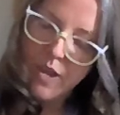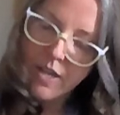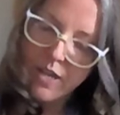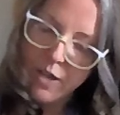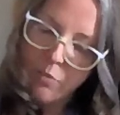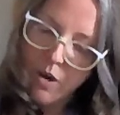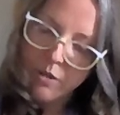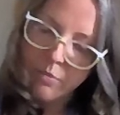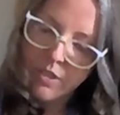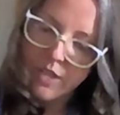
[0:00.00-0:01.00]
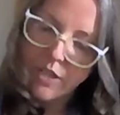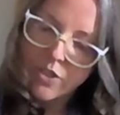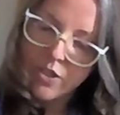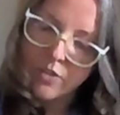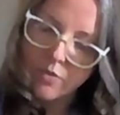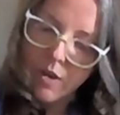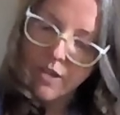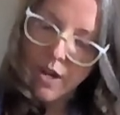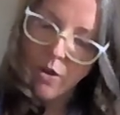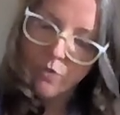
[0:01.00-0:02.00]
any recommendations right
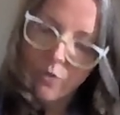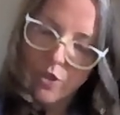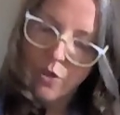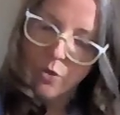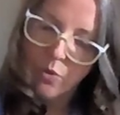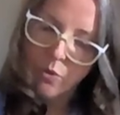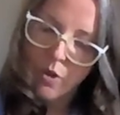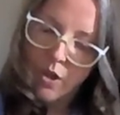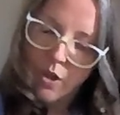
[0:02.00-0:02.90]
now for you